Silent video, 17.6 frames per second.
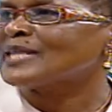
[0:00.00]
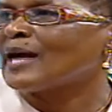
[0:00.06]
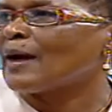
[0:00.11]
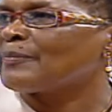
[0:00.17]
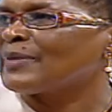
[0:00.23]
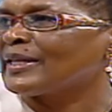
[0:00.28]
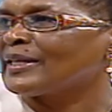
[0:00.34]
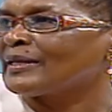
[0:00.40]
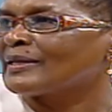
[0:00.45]

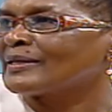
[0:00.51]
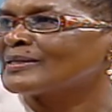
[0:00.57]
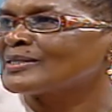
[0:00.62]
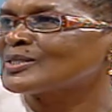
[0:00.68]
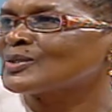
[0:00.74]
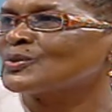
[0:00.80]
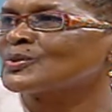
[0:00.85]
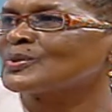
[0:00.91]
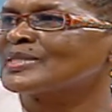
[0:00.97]
happening. Mm-hmm.
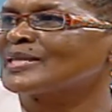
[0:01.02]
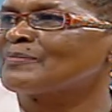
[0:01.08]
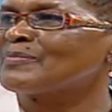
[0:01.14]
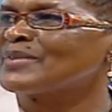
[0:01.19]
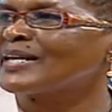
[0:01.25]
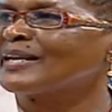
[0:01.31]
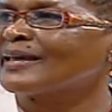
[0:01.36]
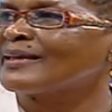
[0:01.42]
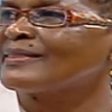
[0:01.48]
So
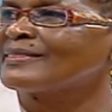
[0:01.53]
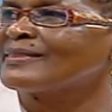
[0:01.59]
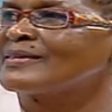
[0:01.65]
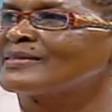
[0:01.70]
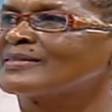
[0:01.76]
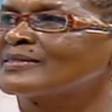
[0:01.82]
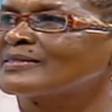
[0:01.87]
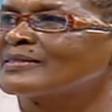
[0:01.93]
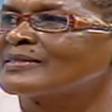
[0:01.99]
something like
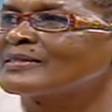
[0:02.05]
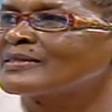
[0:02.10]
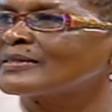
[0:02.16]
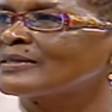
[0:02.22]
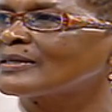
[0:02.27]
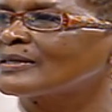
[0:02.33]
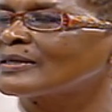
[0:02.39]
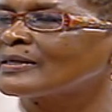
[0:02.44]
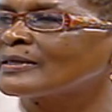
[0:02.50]
this
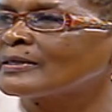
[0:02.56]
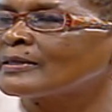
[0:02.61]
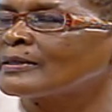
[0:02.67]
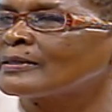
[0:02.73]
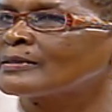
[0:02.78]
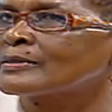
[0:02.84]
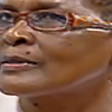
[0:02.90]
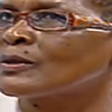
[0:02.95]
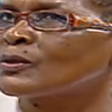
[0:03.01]

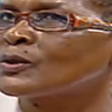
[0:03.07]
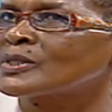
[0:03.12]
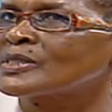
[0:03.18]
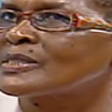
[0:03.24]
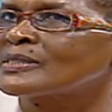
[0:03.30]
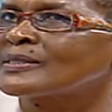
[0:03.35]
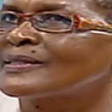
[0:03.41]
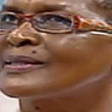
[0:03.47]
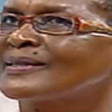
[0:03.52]
is not
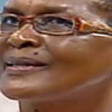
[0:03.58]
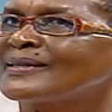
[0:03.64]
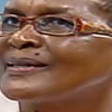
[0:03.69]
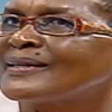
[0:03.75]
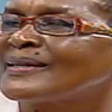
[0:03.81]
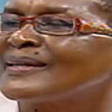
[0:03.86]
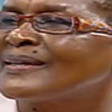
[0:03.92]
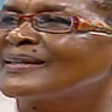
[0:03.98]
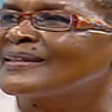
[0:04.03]

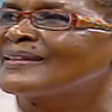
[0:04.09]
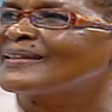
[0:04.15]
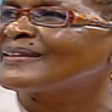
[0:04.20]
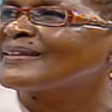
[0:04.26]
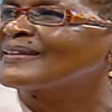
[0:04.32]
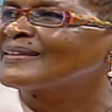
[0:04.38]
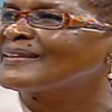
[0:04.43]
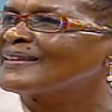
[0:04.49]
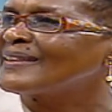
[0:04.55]

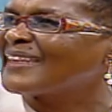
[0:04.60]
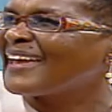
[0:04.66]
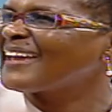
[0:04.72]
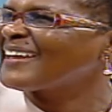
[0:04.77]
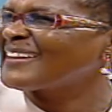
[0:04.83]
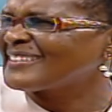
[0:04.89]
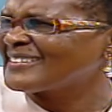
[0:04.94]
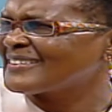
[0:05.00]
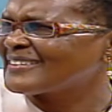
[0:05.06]
the
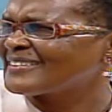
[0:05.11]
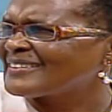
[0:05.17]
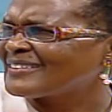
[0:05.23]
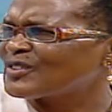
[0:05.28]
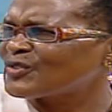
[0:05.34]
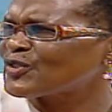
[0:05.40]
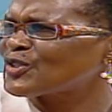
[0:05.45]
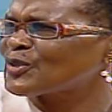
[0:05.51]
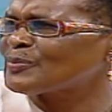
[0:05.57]
end
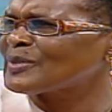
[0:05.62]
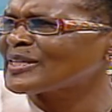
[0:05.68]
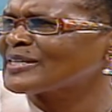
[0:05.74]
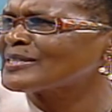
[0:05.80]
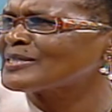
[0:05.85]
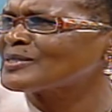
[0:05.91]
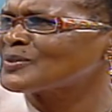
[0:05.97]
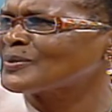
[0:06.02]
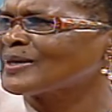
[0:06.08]
of shipping
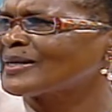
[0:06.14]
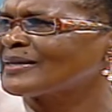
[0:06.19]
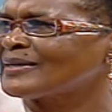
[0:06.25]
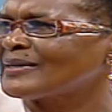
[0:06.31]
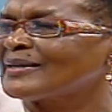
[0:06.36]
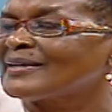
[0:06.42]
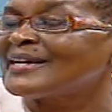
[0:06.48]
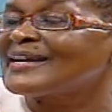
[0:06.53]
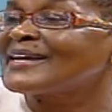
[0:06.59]
as it were.
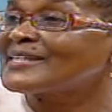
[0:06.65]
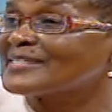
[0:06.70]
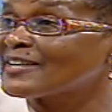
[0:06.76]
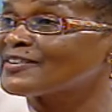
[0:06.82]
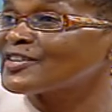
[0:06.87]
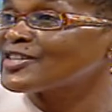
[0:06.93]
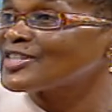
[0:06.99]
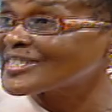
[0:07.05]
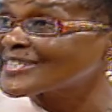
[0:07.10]
It's
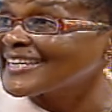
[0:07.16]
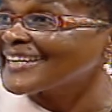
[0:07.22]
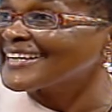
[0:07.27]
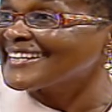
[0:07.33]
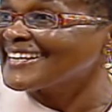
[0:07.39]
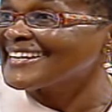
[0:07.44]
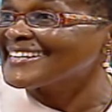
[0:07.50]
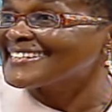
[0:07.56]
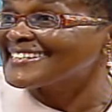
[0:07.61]
not a shock
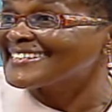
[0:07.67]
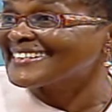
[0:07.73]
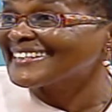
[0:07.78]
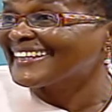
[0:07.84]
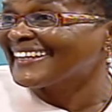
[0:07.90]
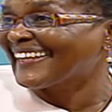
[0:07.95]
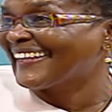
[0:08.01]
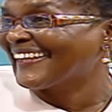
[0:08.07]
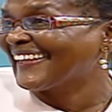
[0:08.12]
that the
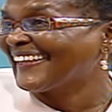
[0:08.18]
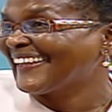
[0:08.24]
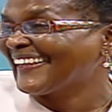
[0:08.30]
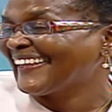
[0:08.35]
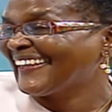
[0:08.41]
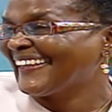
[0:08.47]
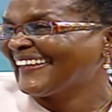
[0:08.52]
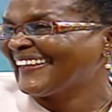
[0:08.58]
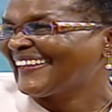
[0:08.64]
shipping and the
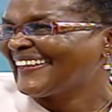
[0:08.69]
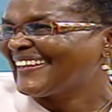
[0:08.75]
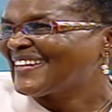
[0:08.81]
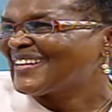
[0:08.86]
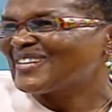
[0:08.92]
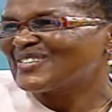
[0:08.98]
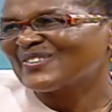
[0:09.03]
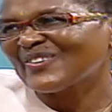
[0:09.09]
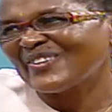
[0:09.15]
maritime
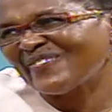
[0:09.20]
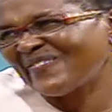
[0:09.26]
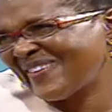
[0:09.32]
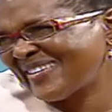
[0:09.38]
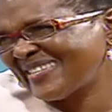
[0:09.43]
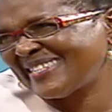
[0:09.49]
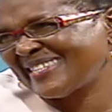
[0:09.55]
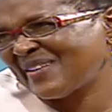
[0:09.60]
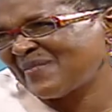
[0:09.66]
industry cannot do.
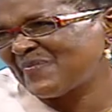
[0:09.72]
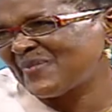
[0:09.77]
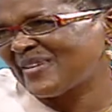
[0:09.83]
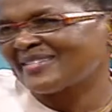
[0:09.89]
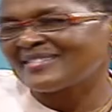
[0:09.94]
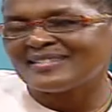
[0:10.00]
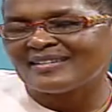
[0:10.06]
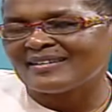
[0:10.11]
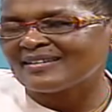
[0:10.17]
It's not the first time
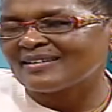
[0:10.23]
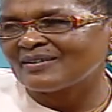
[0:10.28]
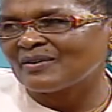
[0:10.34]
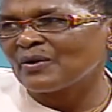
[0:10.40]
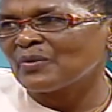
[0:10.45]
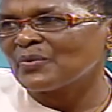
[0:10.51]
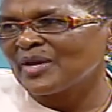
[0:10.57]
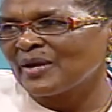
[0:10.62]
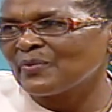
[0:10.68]

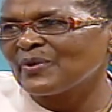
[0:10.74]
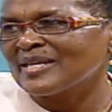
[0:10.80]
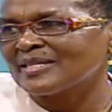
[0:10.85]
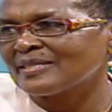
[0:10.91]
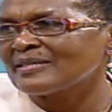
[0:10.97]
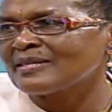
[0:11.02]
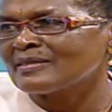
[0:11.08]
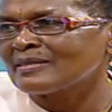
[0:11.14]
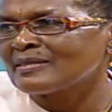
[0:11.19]
that we are
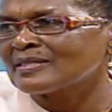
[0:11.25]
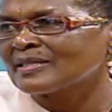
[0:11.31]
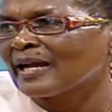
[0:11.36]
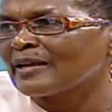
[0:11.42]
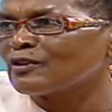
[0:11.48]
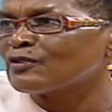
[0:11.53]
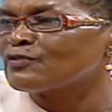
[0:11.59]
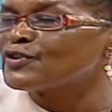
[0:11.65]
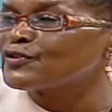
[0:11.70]
seeing this
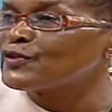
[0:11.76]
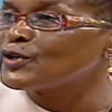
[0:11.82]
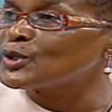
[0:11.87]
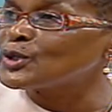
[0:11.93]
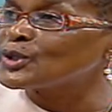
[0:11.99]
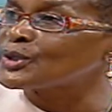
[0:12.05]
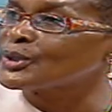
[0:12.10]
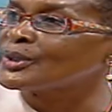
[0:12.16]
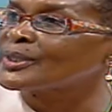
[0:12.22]
kind of
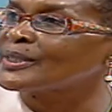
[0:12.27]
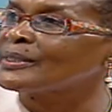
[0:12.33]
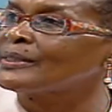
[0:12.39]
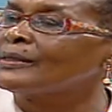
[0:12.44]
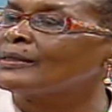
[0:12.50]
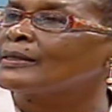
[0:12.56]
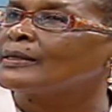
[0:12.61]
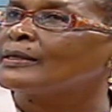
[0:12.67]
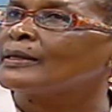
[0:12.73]
revolution.
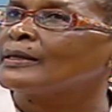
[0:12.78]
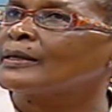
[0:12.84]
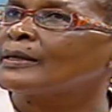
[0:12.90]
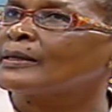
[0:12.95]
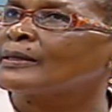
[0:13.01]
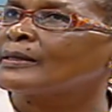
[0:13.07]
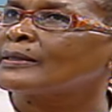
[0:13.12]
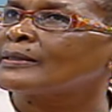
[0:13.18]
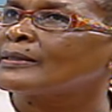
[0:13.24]
Mm-hmm.
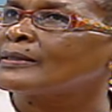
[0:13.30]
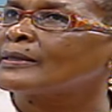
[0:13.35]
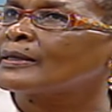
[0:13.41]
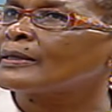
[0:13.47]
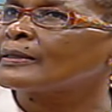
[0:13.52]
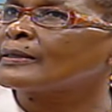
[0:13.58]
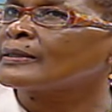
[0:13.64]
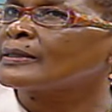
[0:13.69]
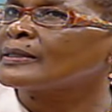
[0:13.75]
And
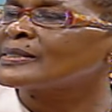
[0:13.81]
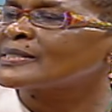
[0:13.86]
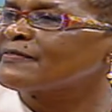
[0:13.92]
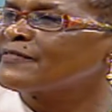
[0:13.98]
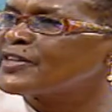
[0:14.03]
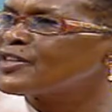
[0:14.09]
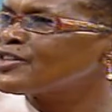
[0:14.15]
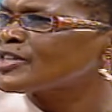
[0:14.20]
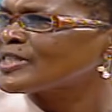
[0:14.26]
it's a
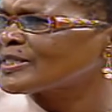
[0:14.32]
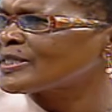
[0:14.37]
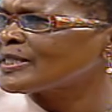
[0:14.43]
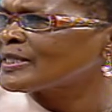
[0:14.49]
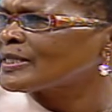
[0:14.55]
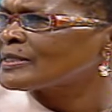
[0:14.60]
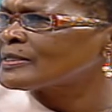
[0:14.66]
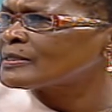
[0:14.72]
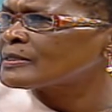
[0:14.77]
very
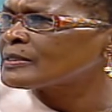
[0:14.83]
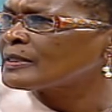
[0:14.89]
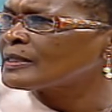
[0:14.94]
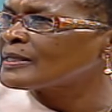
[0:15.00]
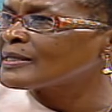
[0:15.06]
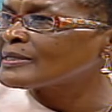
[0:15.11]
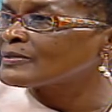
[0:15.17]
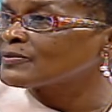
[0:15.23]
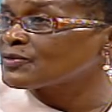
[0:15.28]
resilient
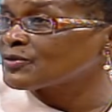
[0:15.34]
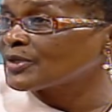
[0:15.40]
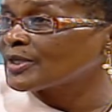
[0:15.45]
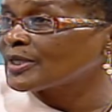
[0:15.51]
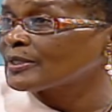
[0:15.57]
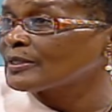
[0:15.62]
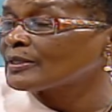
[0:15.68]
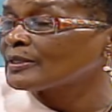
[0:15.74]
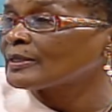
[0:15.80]

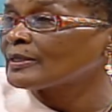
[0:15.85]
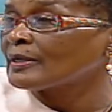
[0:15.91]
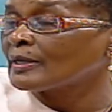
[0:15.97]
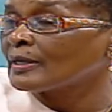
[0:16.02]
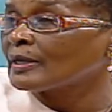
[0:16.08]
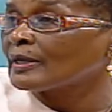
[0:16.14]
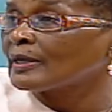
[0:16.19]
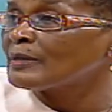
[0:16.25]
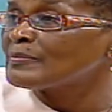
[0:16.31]
industry,
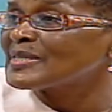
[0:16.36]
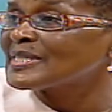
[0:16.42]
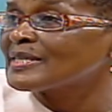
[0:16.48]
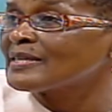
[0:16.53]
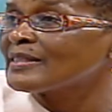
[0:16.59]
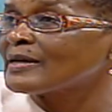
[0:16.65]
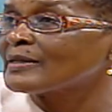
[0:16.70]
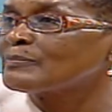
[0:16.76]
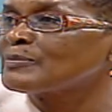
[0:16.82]
mm-hmm. Let me
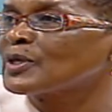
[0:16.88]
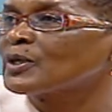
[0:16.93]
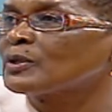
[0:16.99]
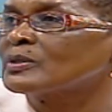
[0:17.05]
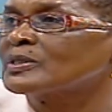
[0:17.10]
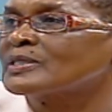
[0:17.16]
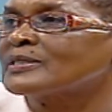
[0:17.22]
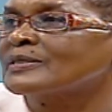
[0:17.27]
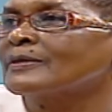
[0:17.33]
say that,
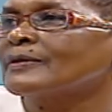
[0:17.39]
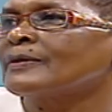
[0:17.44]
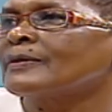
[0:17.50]
because